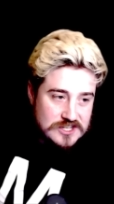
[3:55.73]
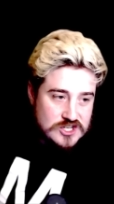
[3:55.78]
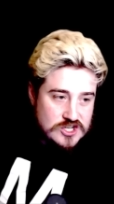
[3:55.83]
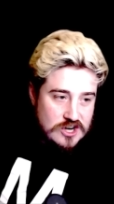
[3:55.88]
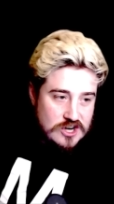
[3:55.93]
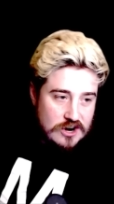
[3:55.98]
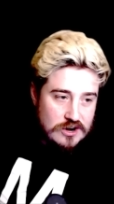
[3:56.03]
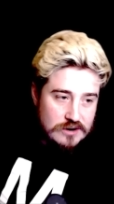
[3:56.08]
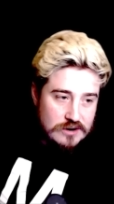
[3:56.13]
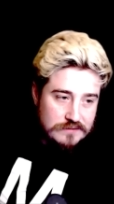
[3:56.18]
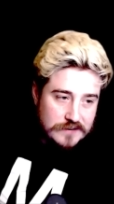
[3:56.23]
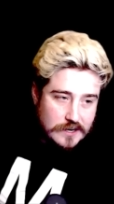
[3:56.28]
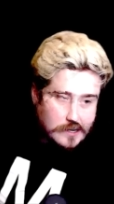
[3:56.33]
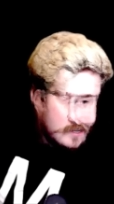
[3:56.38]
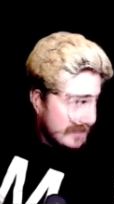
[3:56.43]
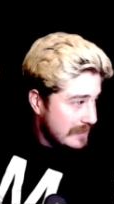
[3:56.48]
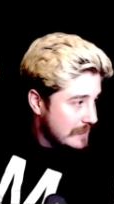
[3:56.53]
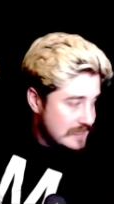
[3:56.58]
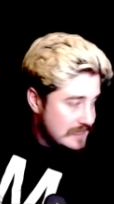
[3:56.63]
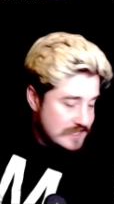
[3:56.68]
start over
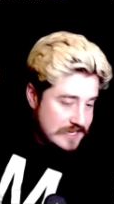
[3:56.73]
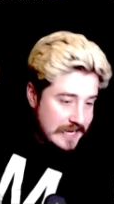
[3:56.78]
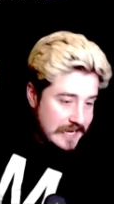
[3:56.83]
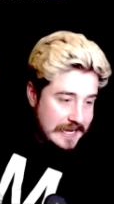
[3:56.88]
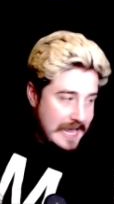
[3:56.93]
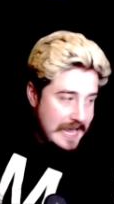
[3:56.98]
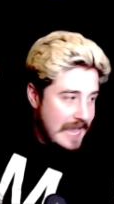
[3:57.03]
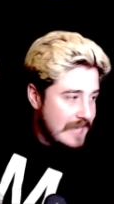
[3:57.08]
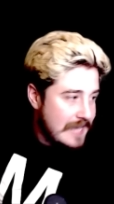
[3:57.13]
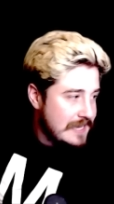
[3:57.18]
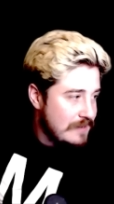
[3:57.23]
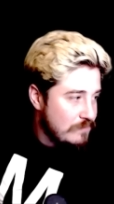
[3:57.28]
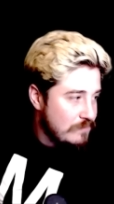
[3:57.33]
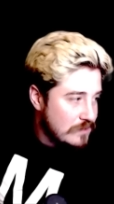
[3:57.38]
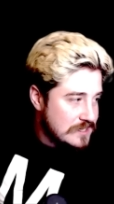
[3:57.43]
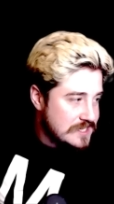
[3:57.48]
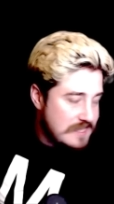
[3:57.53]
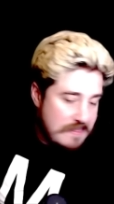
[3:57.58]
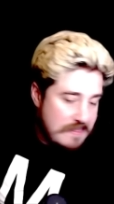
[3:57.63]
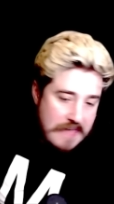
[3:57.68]
because it can't get
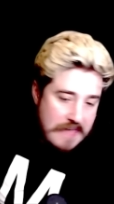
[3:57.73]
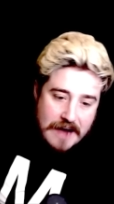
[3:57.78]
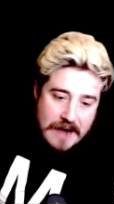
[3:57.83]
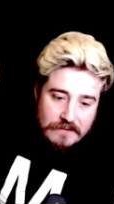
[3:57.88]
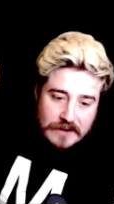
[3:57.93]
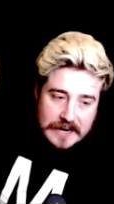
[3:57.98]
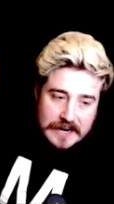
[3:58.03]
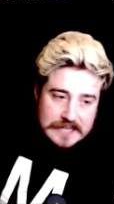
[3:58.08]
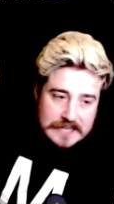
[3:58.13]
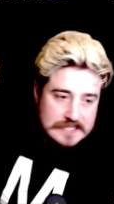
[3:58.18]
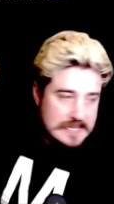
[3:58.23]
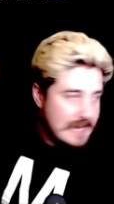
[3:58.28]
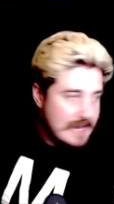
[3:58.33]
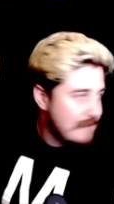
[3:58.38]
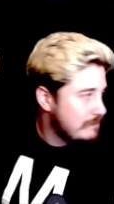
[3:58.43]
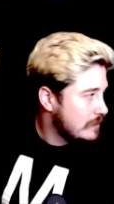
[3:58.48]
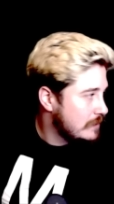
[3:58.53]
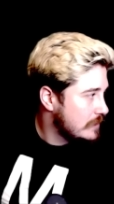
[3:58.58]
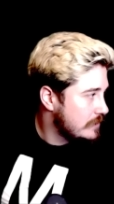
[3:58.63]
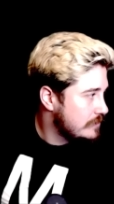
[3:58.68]
worse than that, right? 10
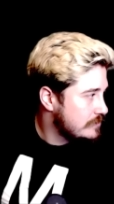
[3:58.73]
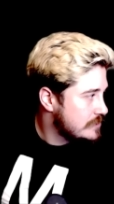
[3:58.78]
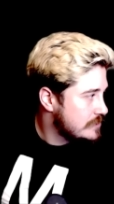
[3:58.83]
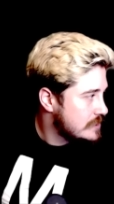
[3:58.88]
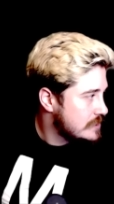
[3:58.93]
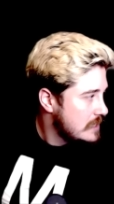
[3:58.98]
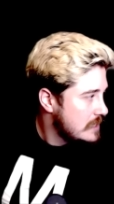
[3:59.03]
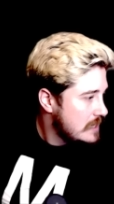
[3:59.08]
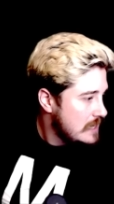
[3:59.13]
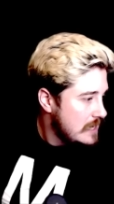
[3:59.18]
blues.